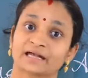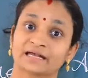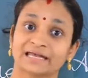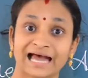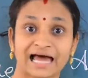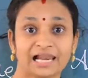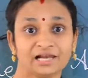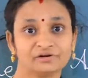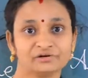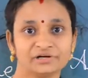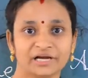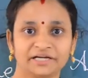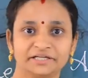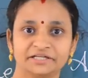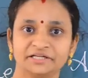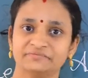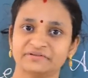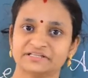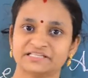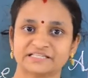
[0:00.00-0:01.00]

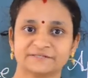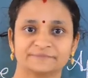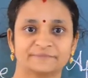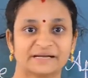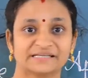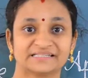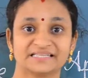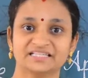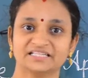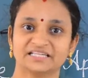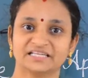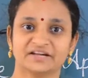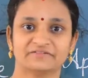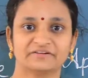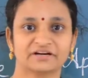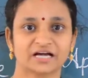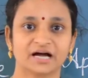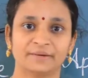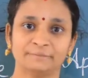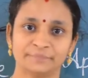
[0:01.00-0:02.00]
calculator which is present in
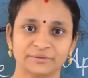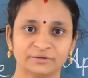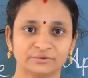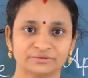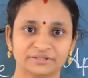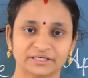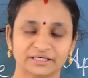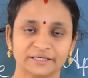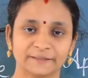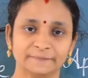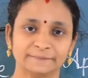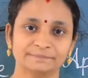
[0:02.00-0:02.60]
our computer,